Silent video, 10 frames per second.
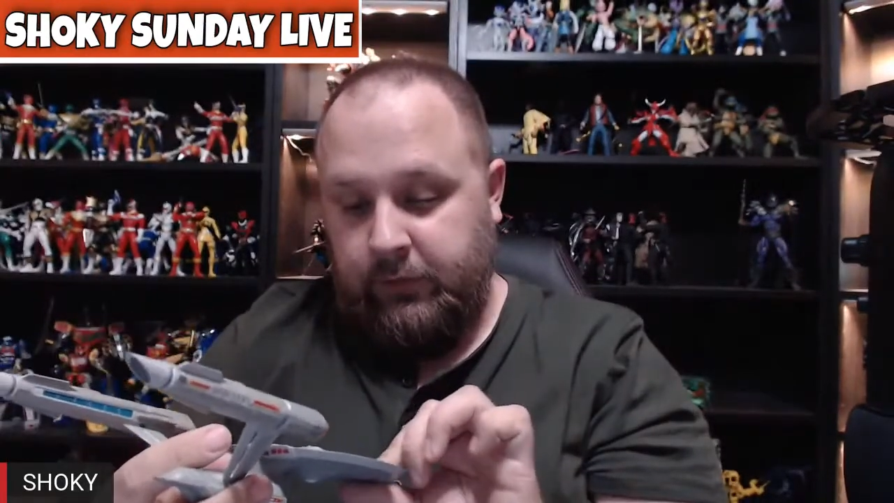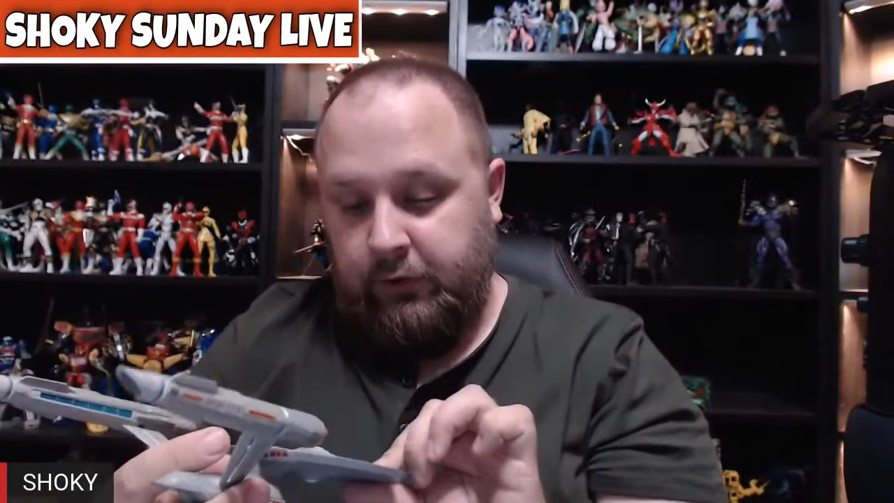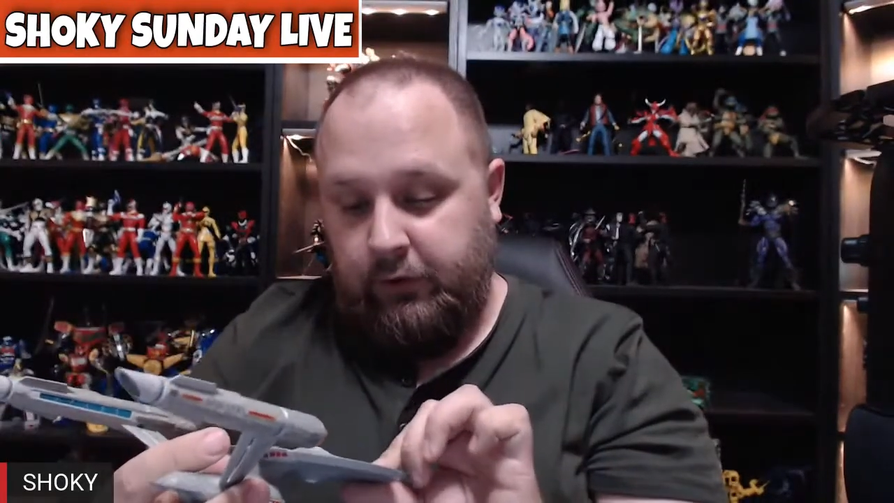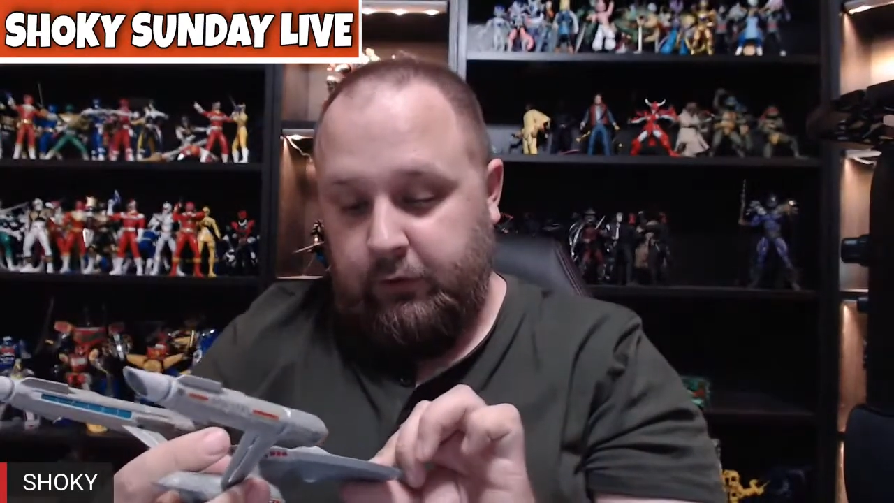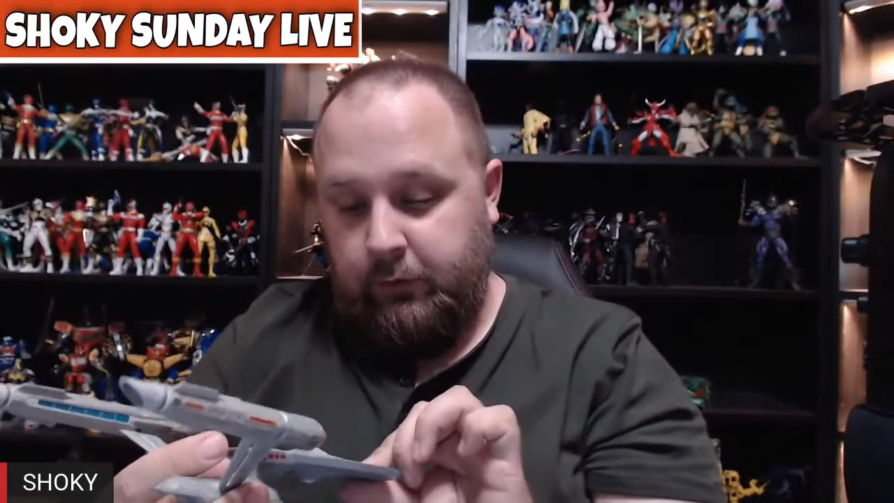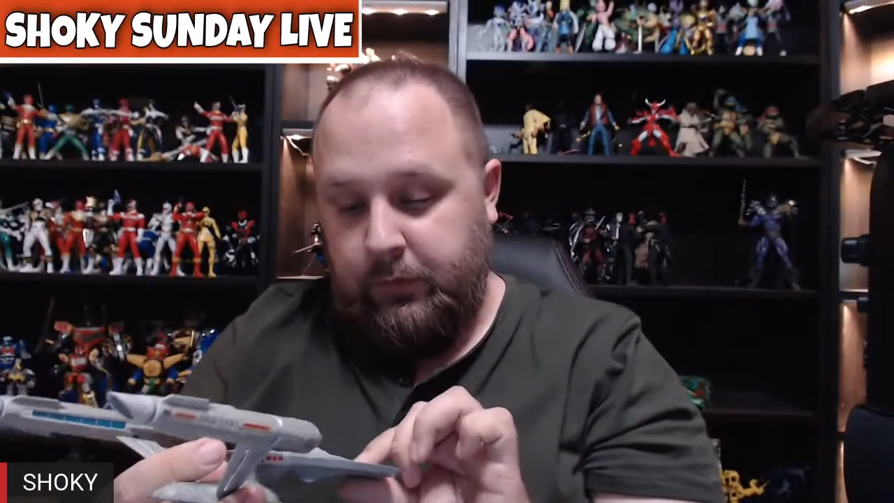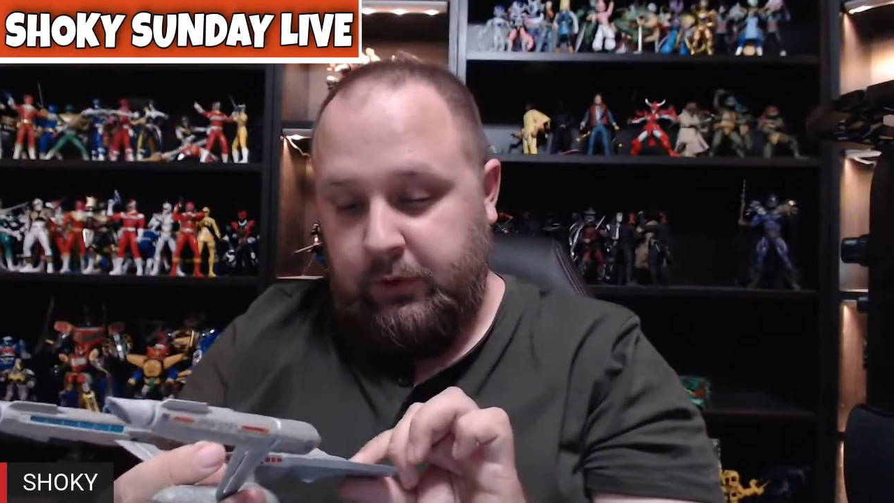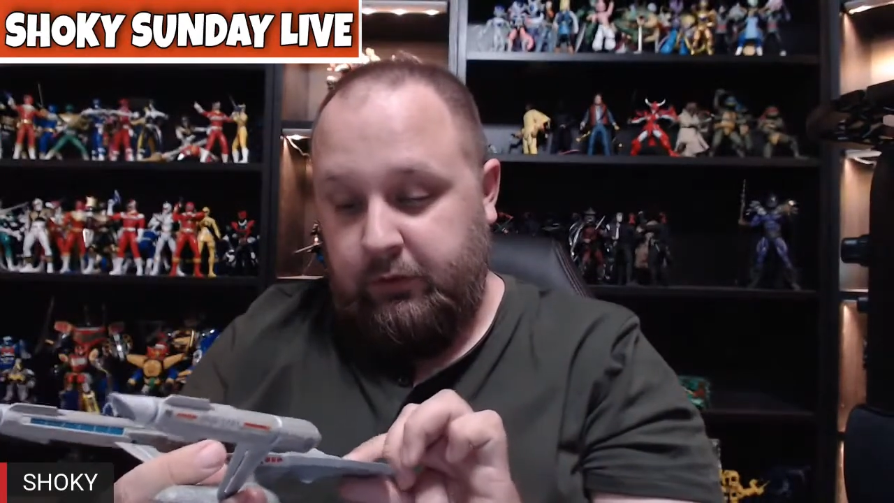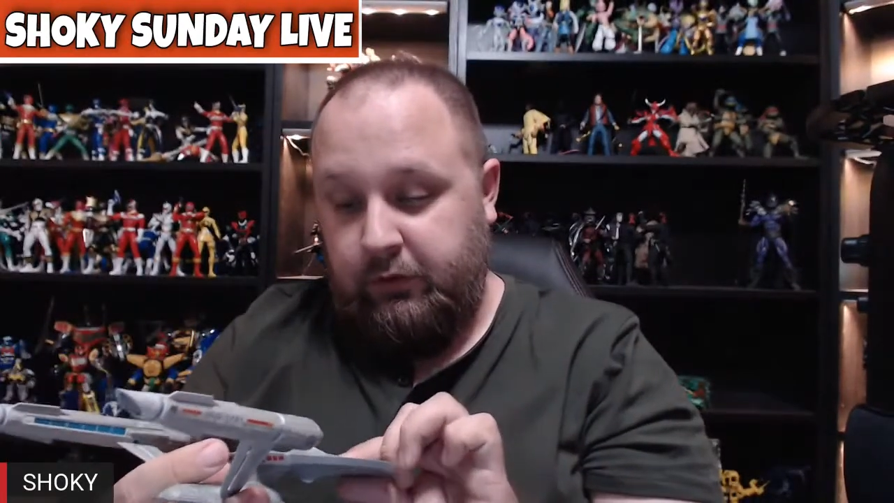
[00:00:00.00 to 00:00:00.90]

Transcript: There's also a big